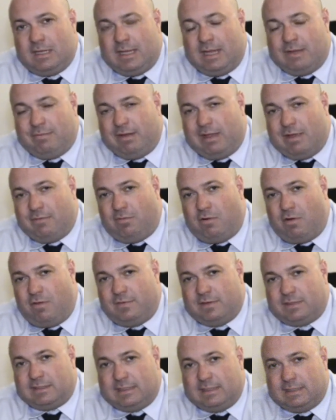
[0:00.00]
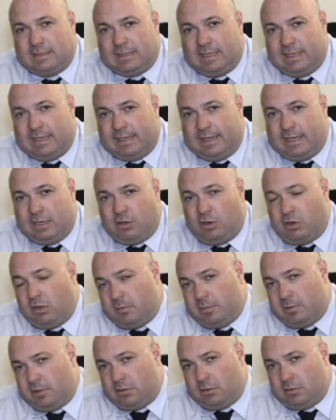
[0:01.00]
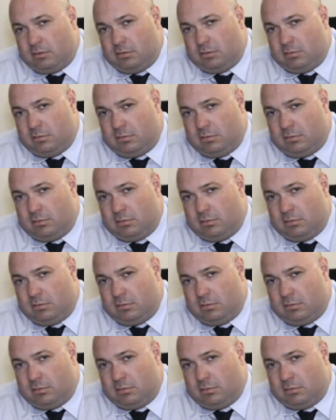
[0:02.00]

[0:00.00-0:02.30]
and we have offices in Ann Arbor,